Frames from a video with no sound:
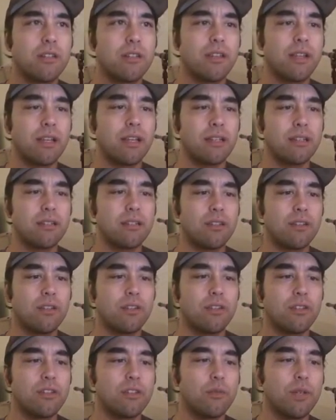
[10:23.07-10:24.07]
That
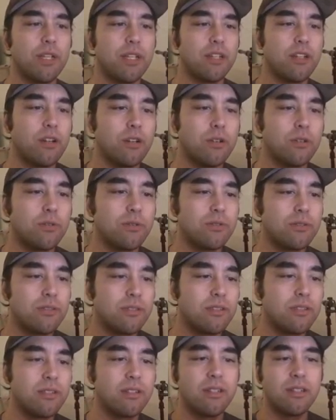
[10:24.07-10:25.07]
three
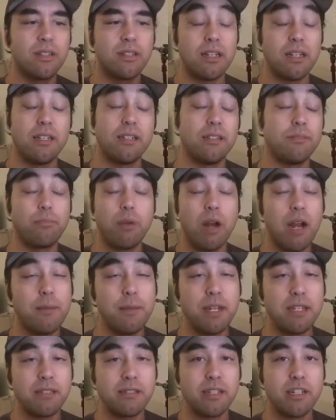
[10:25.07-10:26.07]
cones in
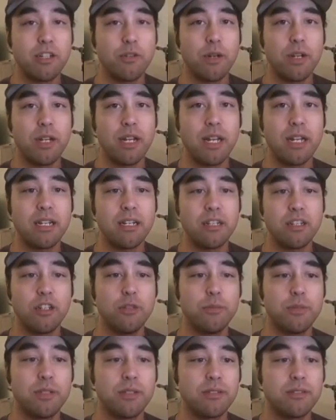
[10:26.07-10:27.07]
primates, anyway, and in
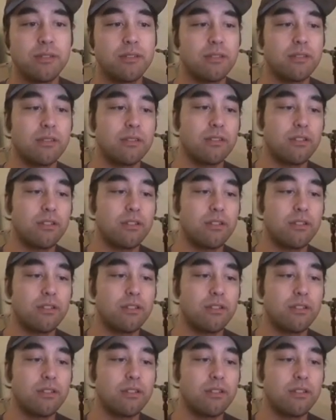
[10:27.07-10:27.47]
humans,